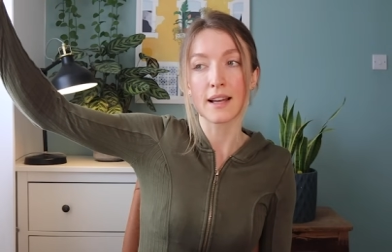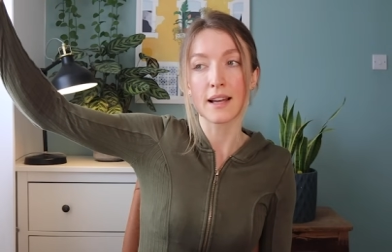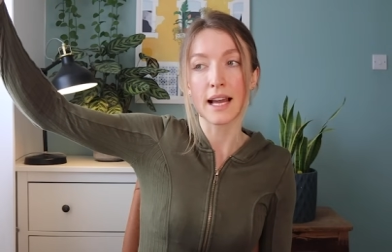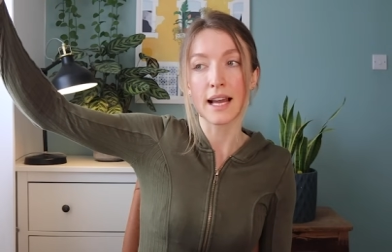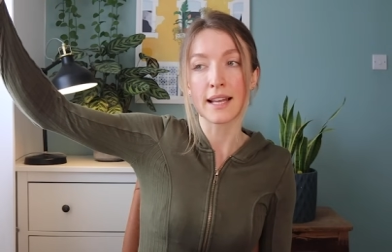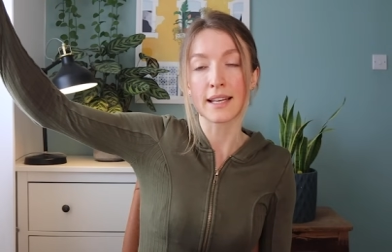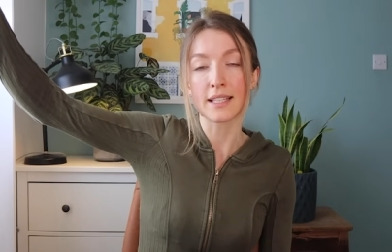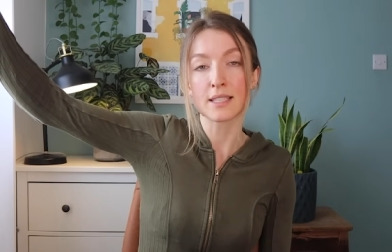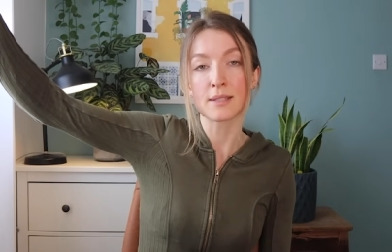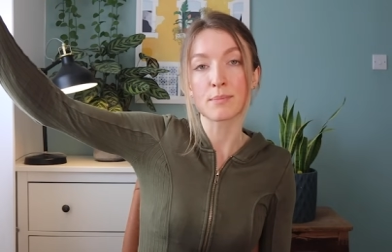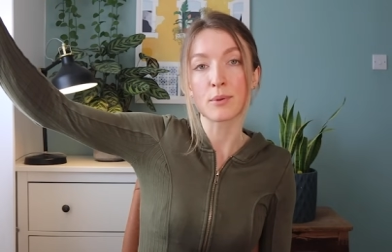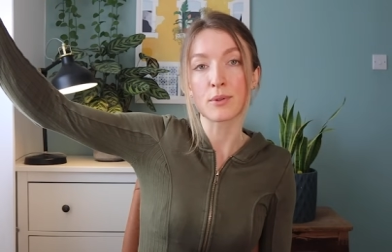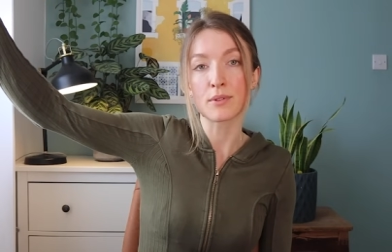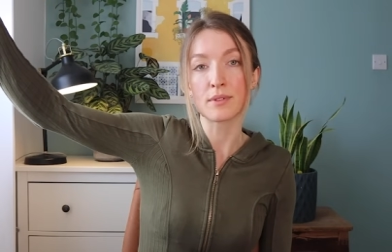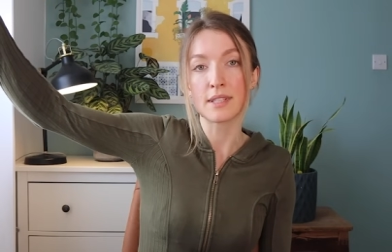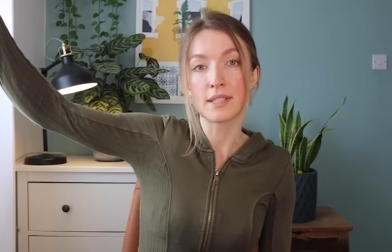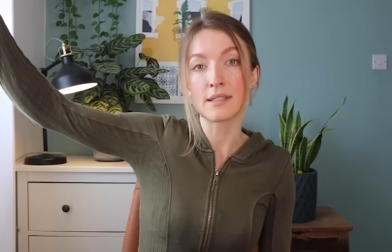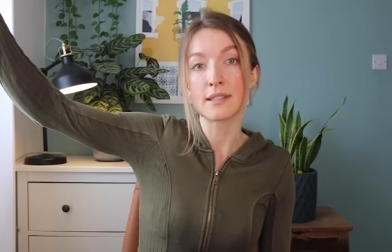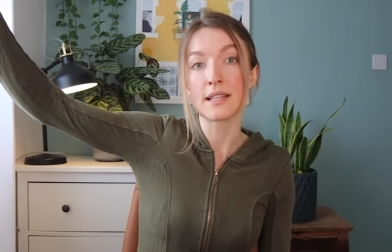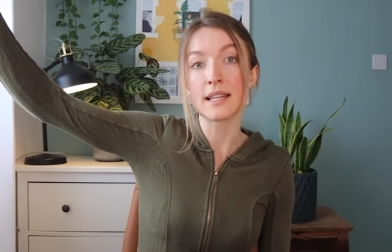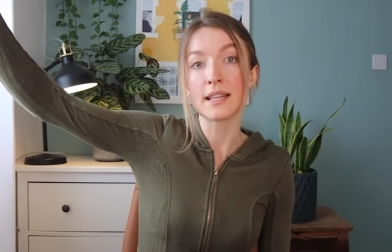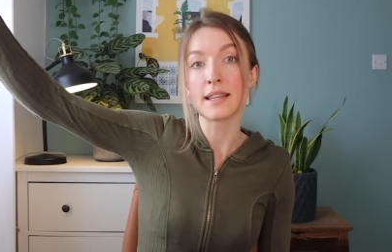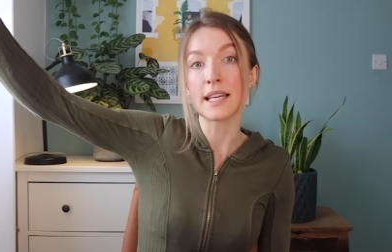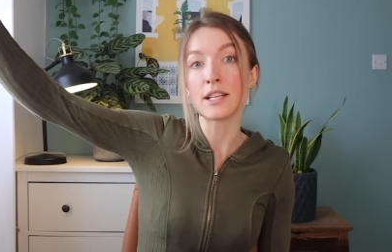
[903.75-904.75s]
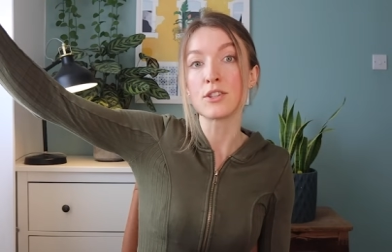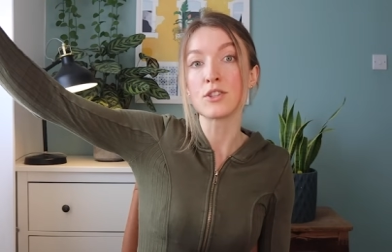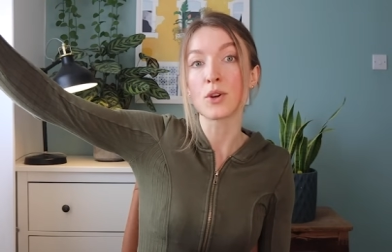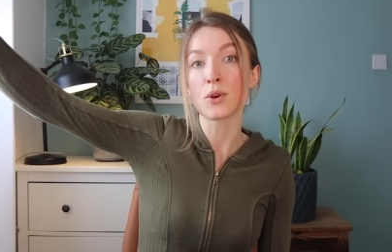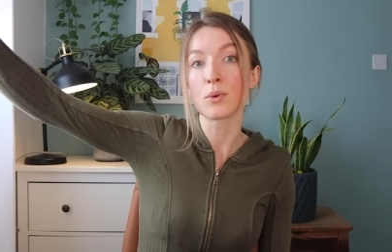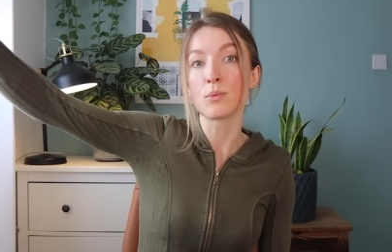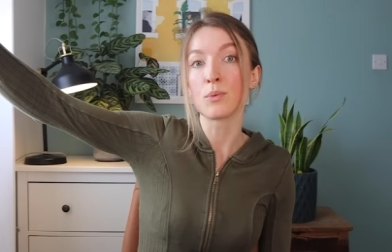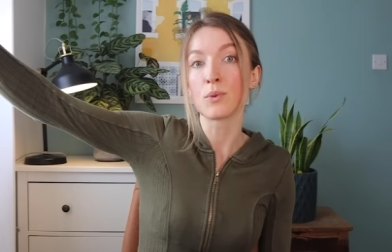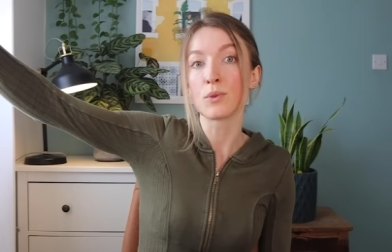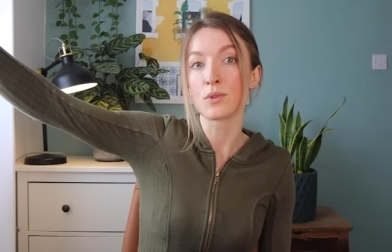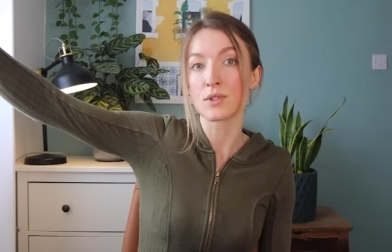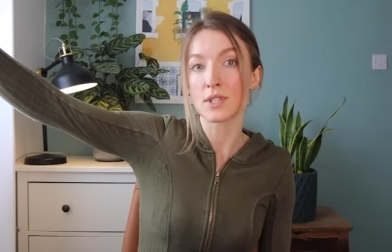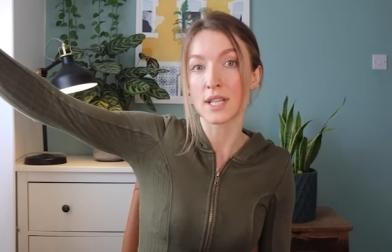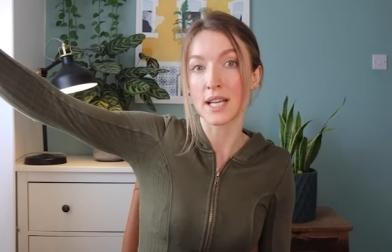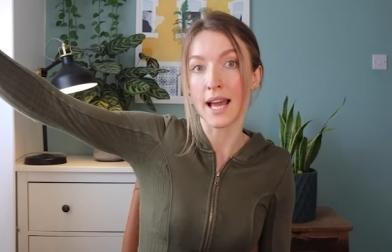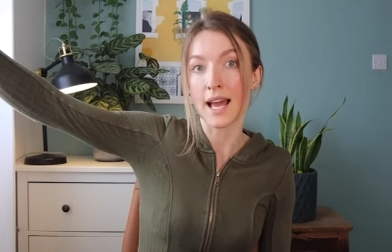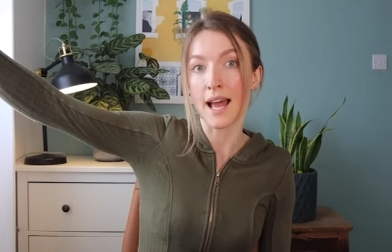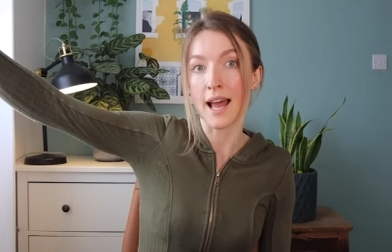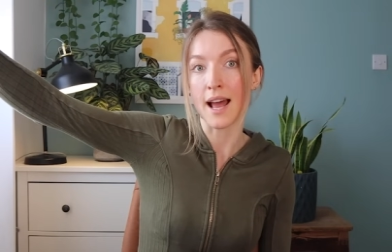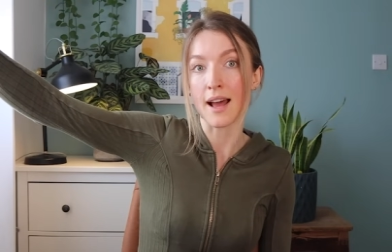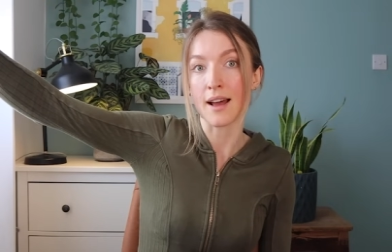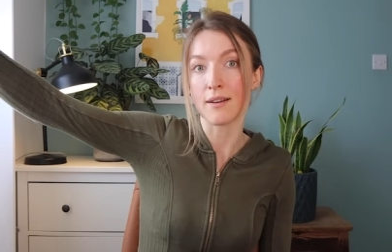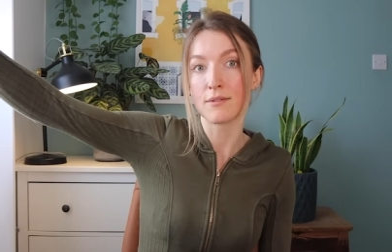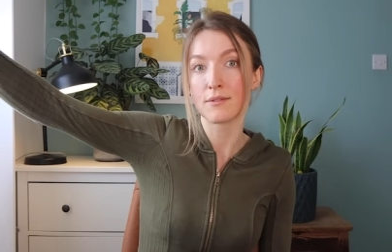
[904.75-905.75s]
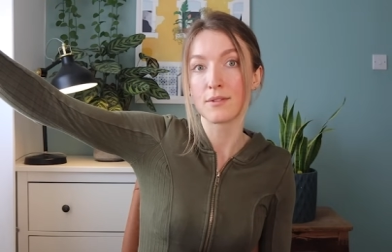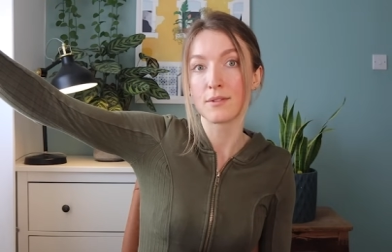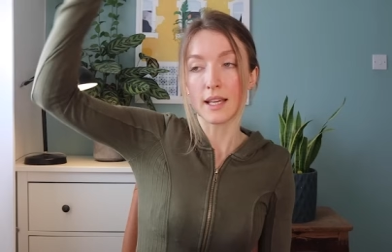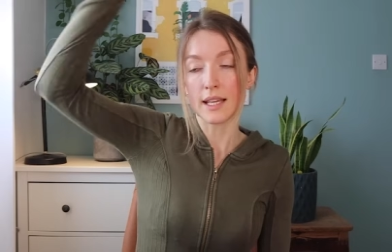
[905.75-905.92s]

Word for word: and experiences that they don't want to have